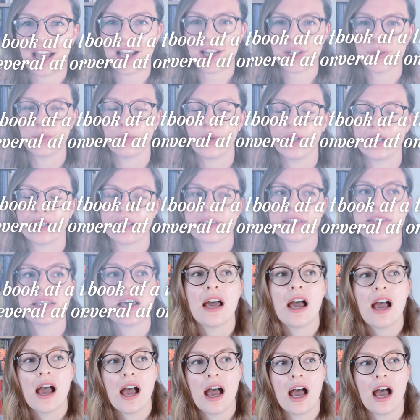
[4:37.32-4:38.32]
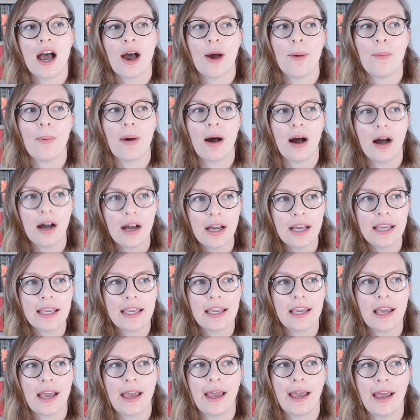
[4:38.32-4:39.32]
at once?
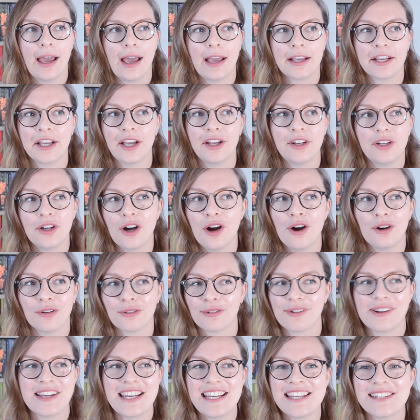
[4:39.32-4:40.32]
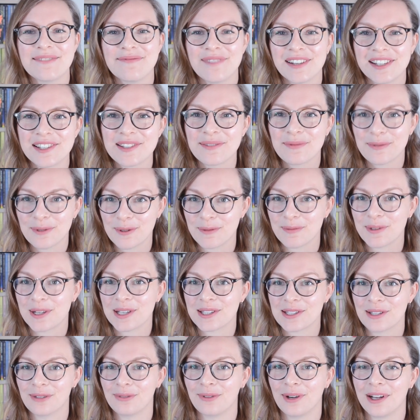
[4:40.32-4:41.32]
I cannot read multiple
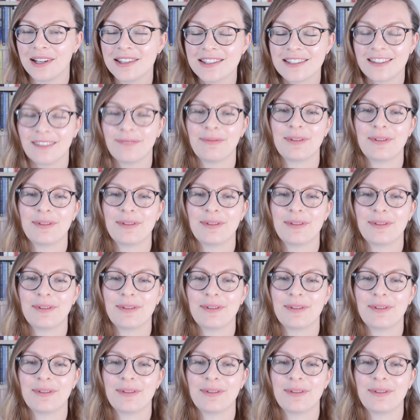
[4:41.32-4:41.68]
books at once.